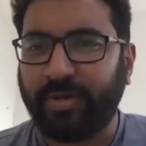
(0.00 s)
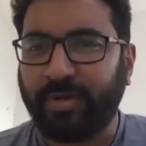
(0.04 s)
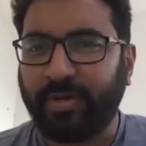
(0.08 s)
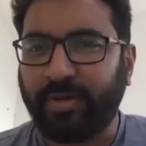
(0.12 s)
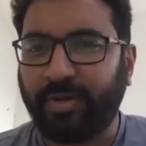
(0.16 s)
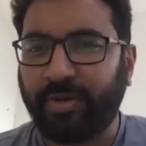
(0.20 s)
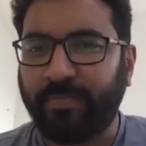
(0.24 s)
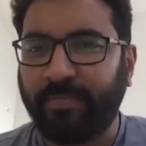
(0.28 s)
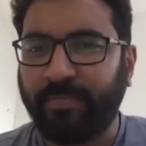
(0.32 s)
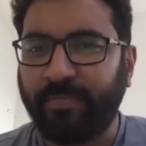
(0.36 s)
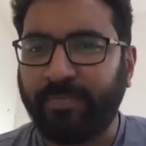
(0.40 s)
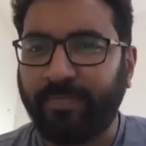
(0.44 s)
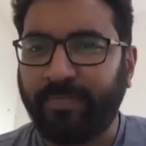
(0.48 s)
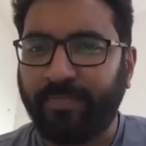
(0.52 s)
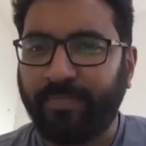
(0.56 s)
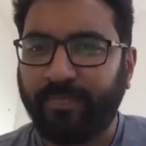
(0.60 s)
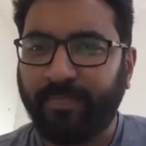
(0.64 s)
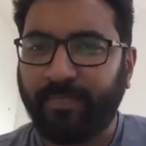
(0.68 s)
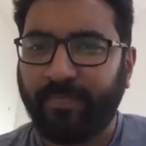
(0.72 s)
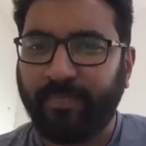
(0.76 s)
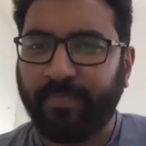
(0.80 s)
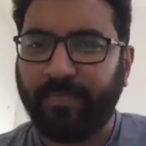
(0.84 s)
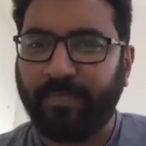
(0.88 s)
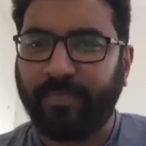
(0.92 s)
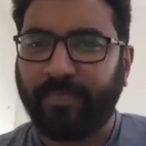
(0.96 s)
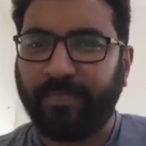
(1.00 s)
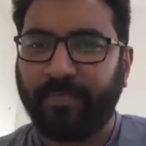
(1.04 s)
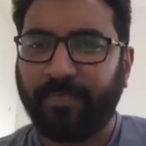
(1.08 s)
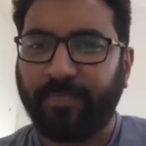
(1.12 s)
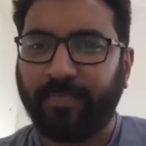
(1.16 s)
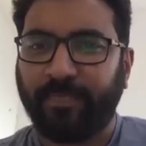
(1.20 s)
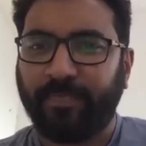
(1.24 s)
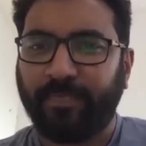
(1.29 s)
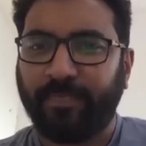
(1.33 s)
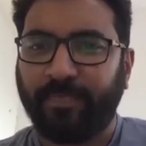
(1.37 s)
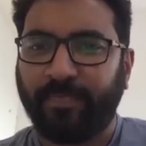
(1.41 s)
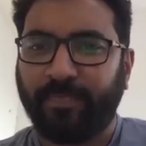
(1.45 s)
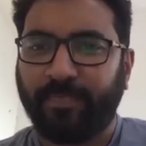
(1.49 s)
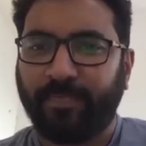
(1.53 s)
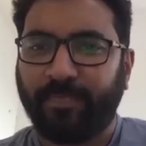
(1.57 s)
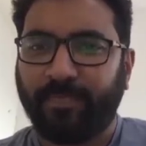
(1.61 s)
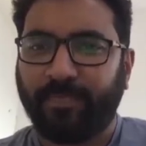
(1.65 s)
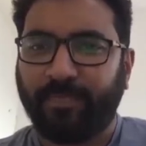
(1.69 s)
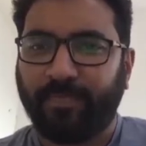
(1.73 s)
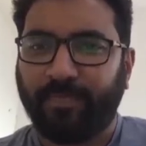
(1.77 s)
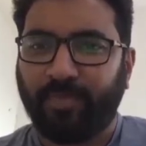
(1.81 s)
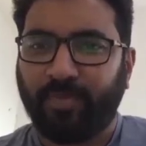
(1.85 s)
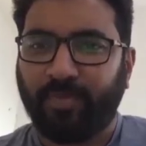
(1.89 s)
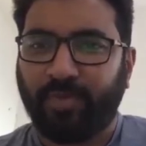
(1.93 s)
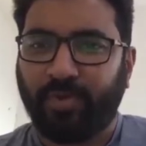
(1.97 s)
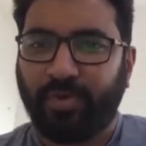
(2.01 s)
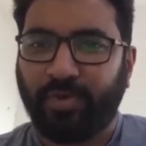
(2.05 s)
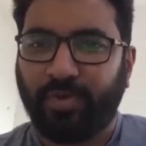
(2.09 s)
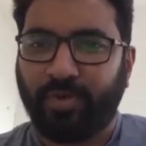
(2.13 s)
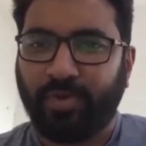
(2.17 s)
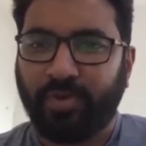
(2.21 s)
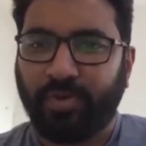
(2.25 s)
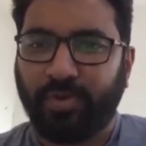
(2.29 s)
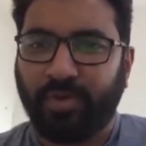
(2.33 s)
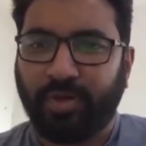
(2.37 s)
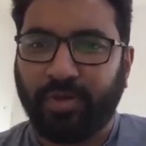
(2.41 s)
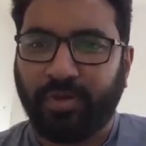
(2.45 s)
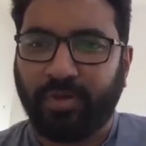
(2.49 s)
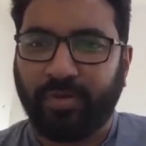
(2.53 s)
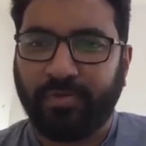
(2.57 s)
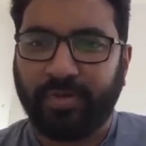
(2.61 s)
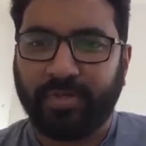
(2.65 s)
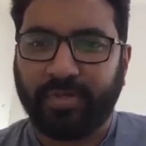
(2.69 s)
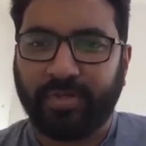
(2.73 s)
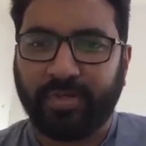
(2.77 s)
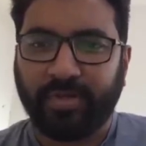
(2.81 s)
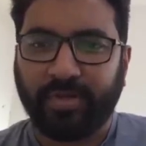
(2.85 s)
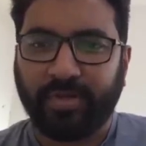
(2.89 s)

Tom. Little conversation.